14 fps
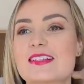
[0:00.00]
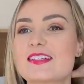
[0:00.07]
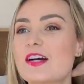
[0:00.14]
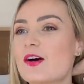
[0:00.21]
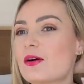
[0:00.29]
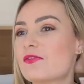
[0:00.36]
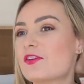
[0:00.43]

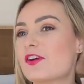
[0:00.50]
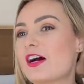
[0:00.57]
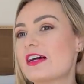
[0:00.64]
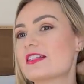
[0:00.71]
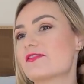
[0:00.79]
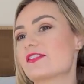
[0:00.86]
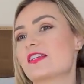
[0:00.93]
So if you
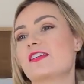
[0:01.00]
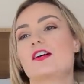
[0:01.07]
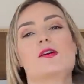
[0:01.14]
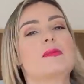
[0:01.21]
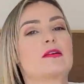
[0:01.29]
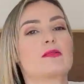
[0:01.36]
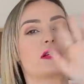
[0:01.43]
guys have seen all
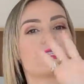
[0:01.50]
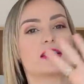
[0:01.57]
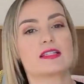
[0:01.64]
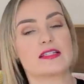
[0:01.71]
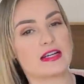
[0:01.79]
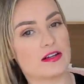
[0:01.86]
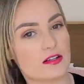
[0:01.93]
my
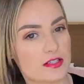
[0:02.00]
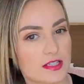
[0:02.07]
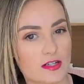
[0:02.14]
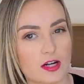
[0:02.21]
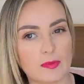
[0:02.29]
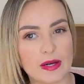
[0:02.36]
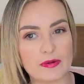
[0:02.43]
recent nails and
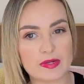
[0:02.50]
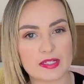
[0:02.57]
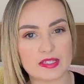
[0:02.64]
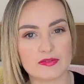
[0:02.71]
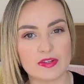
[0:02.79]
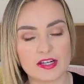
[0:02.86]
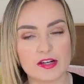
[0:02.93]
all my
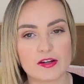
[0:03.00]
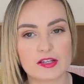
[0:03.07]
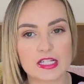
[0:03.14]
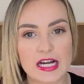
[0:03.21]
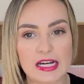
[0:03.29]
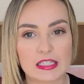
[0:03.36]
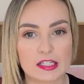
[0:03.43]
recent videos,
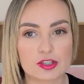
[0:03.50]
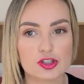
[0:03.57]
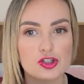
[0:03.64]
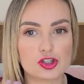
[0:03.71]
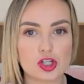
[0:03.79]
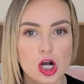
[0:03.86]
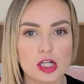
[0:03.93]
I had, like,
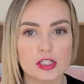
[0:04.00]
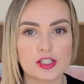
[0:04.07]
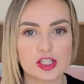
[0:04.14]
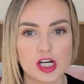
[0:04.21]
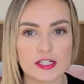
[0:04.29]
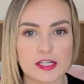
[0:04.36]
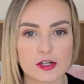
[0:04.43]
solid
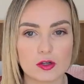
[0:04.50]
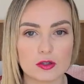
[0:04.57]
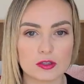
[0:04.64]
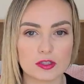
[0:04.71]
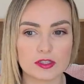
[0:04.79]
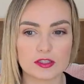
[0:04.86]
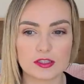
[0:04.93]
chunky gold
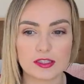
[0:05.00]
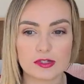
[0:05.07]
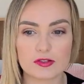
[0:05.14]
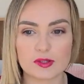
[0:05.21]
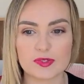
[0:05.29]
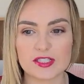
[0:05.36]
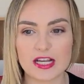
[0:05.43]
glitter, and I was
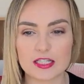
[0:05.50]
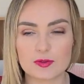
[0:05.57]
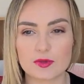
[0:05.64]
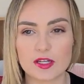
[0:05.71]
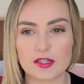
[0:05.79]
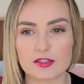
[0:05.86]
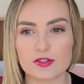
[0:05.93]
obsessed
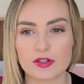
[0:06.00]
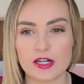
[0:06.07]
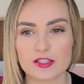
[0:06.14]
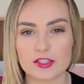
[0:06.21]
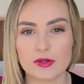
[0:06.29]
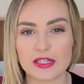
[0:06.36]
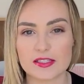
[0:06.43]
with it because you guys
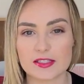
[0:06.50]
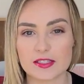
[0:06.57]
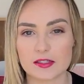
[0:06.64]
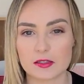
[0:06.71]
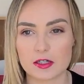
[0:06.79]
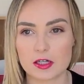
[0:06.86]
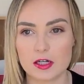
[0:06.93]
know I can see
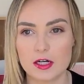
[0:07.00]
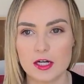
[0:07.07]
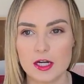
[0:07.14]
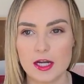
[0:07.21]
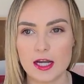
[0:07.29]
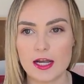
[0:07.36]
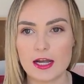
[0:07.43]
glitter.
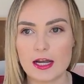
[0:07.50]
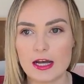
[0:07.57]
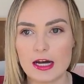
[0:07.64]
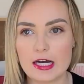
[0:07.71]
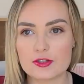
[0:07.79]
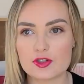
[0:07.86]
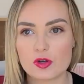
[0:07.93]

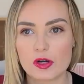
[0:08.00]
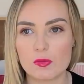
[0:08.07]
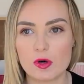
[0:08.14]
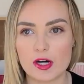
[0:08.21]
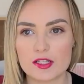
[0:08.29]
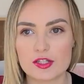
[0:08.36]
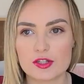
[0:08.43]
And so
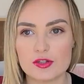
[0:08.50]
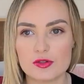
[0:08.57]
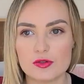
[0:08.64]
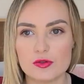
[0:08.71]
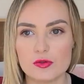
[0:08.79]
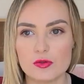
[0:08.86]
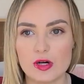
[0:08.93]

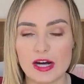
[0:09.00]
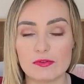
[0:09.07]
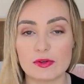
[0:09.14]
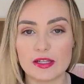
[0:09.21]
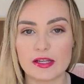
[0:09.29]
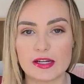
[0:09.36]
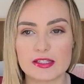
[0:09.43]
I
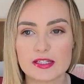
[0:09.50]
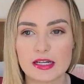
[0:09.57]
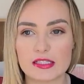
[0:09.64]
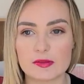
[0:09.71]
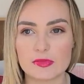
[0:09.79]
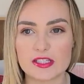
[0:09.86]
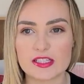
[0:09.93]
really needed to get
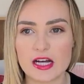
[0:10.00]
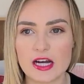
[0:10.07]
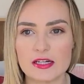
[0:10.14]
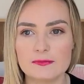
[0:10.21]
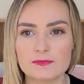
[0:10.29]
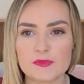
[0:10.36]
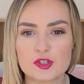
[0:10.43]
them redone.